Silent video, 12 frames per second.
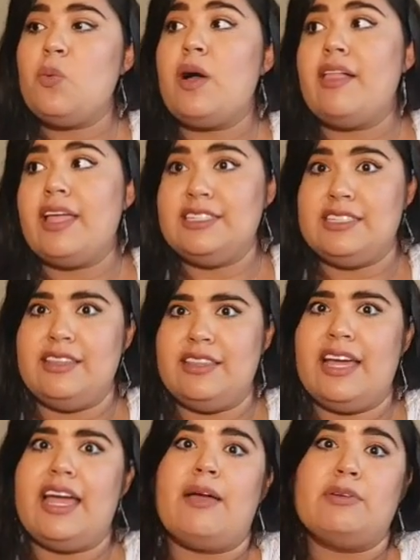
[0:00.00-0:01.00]
While I did
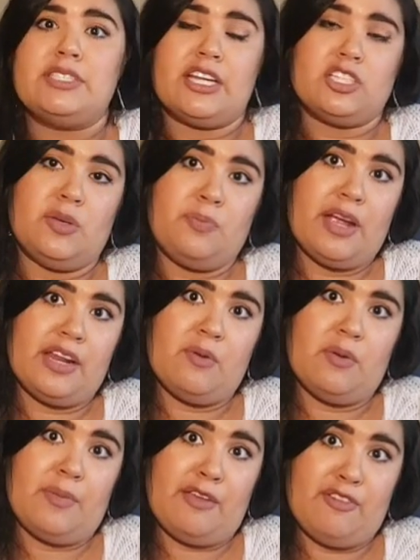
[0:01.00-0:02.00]
that, I was actually pregnant
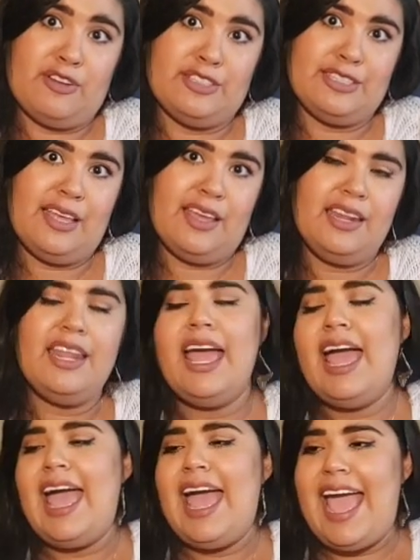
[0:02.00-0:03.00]
with my first son,
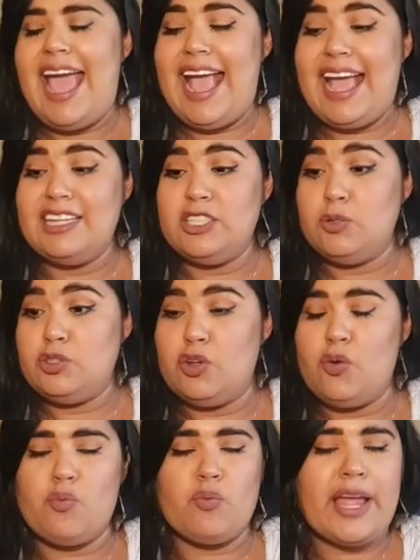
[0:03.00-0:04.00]
and it was a
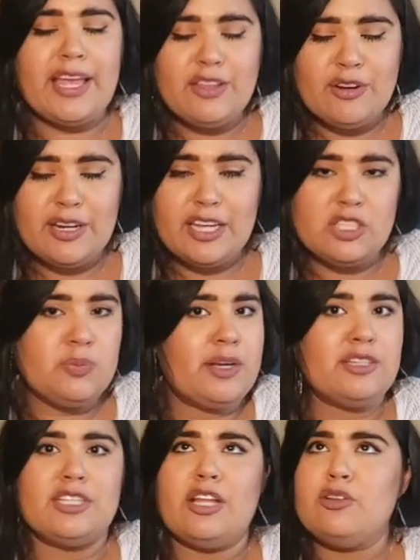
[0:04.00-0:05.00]
great learning
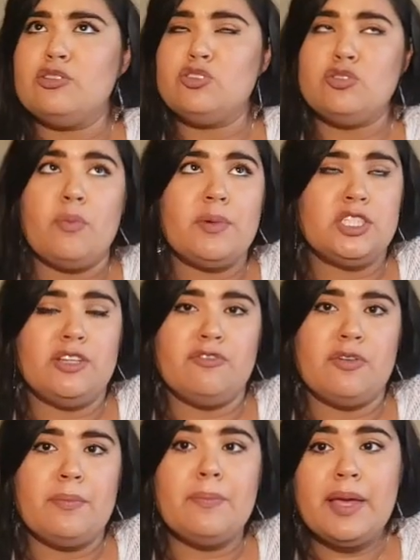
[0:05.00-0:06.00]
experience. I learned so much
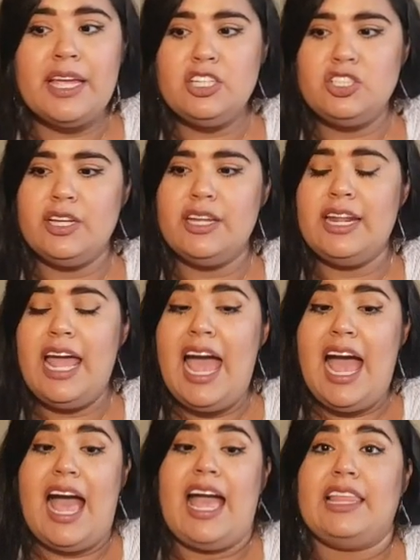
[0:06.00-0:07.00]
information.
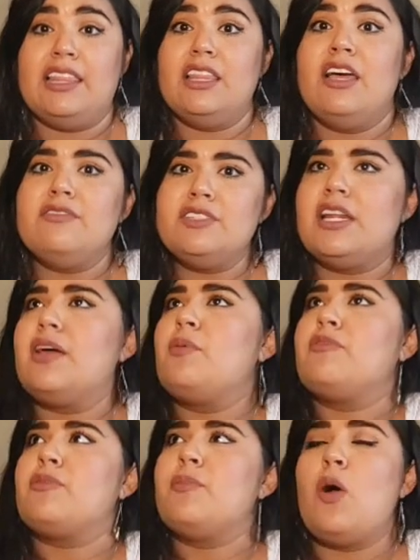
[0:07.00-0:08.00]
I loved it. I
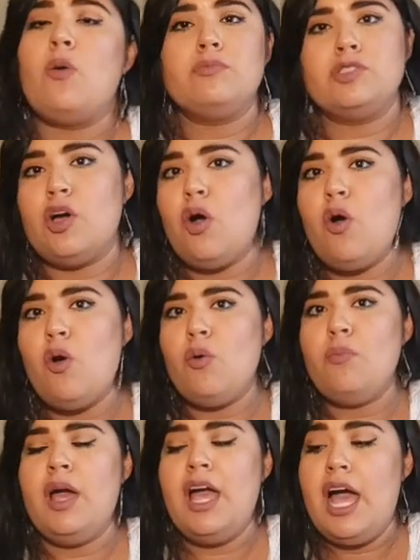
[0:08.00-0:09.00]
went from home to
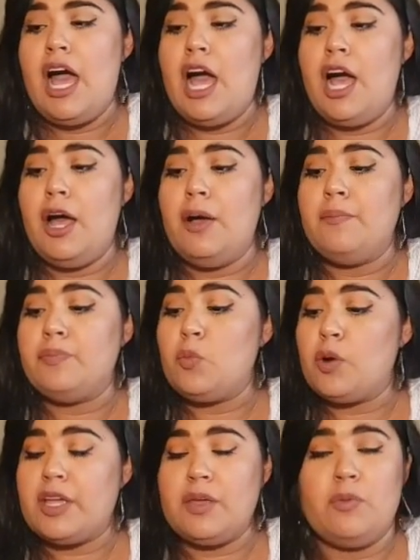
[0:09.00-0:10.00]
home,
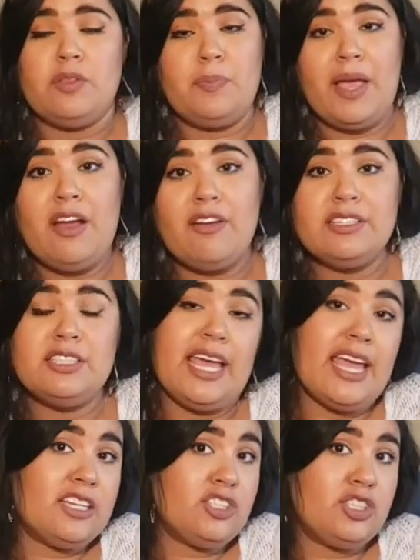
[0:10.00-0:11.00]
working with parents
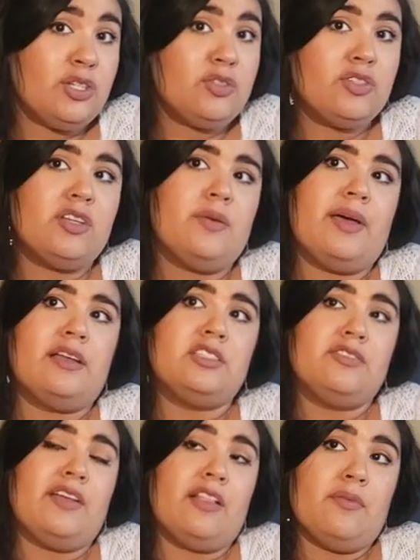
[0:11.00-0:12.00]
and children about
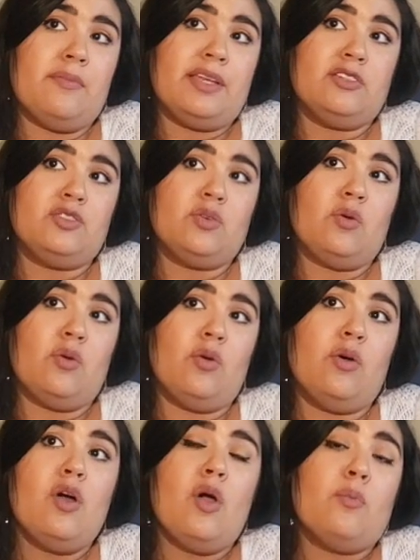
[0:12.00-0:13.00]

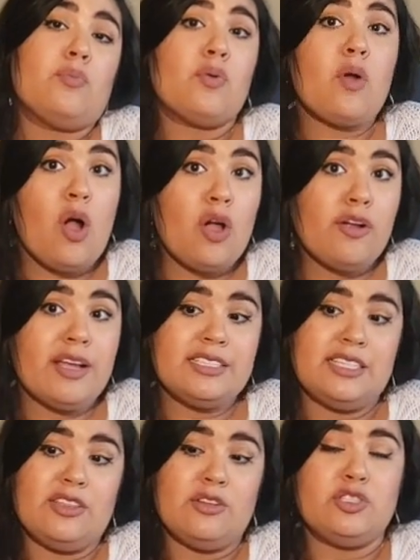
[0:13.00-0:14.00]
developmental progress
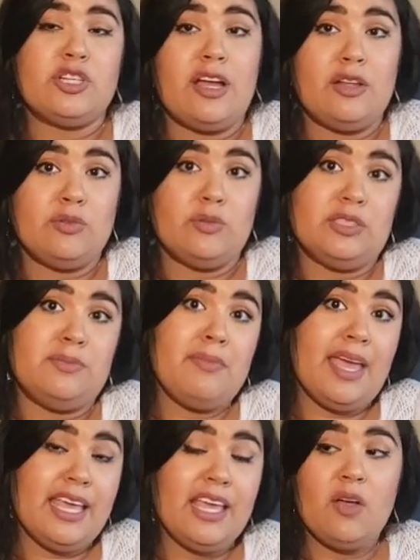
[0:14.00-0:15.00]
that their child was
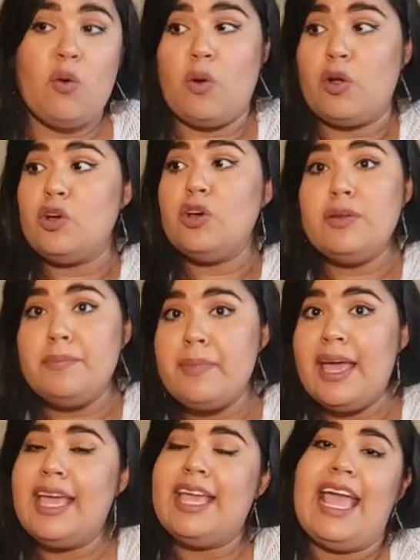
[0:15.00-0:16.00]
making or could
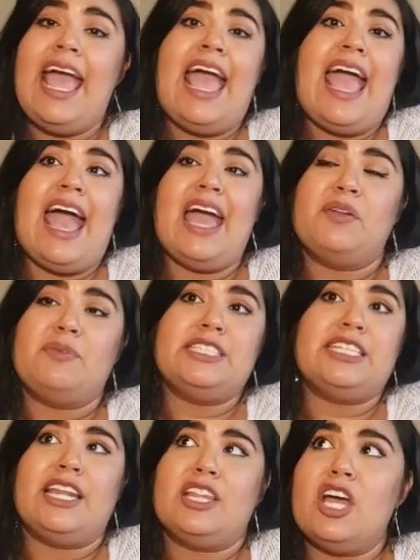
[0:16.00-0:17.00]
make, and we
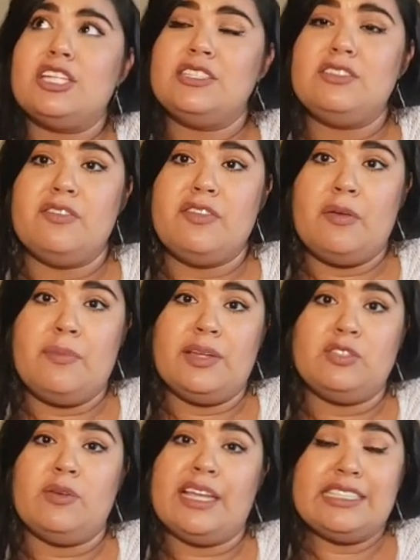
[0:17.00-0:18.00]
did lots of
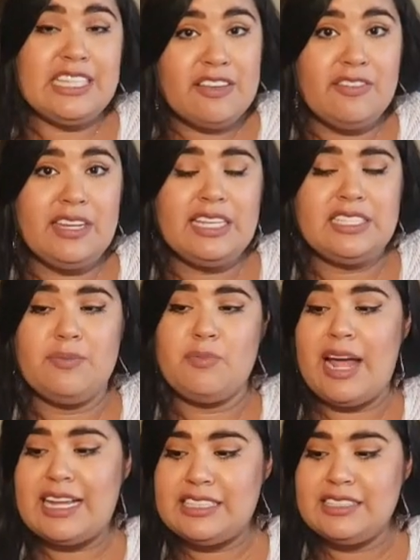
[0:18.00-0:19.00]
developmental activities and
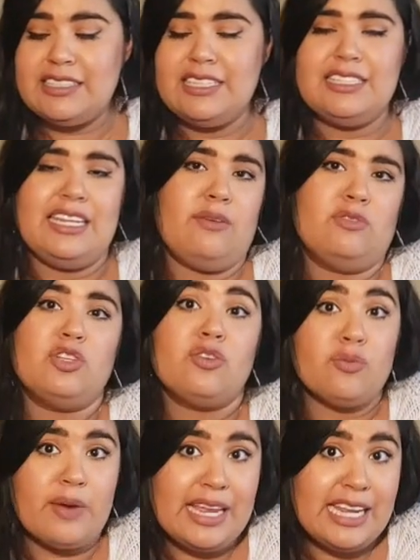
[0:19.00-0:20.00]
practices, and it was a
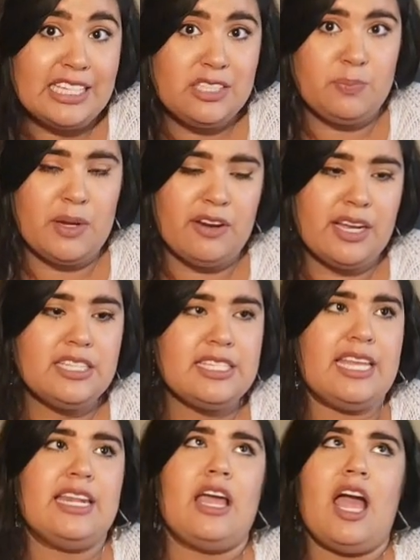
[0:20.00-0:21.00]
great experience.
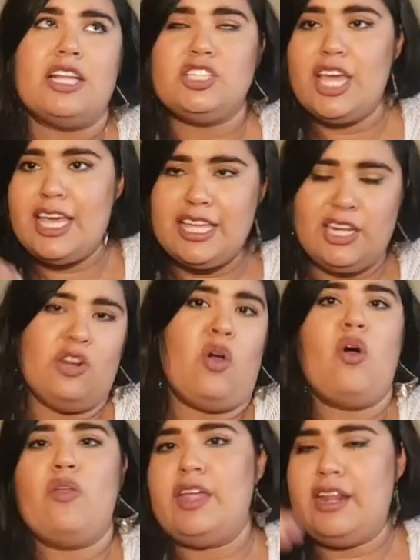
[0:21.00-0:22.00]
And taking in
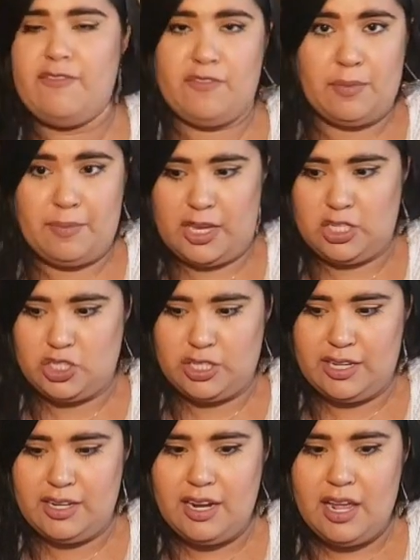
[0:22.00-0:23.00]
all that
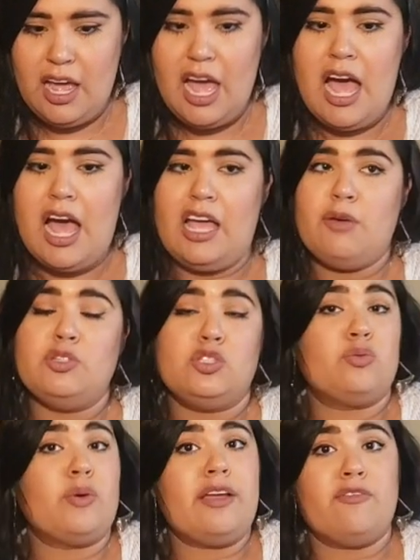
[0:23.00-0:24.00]
information, it was
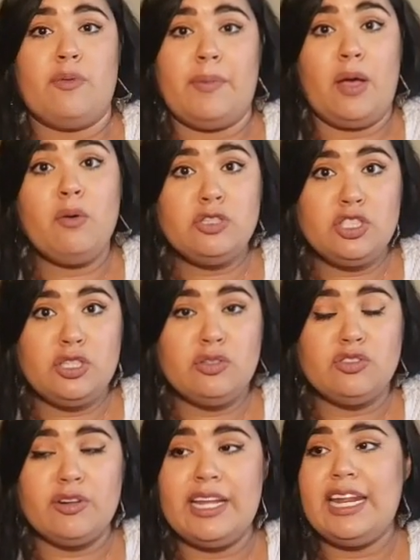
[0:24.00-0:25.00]
great for my own
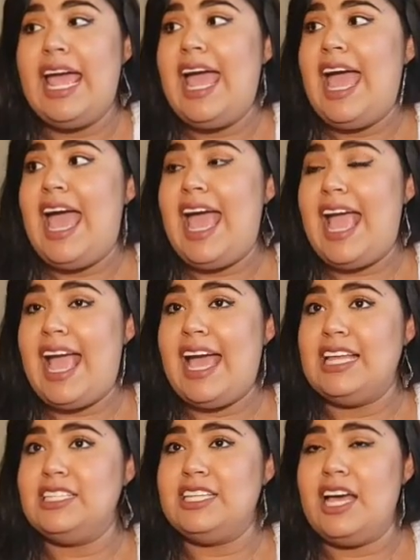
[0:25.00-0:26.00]
children
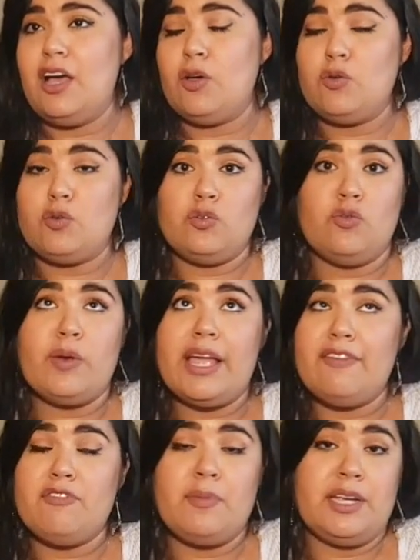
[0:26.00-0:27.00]
and great
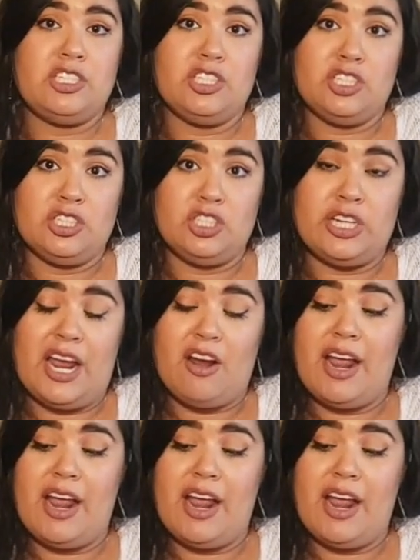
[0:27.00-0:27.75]
information to share.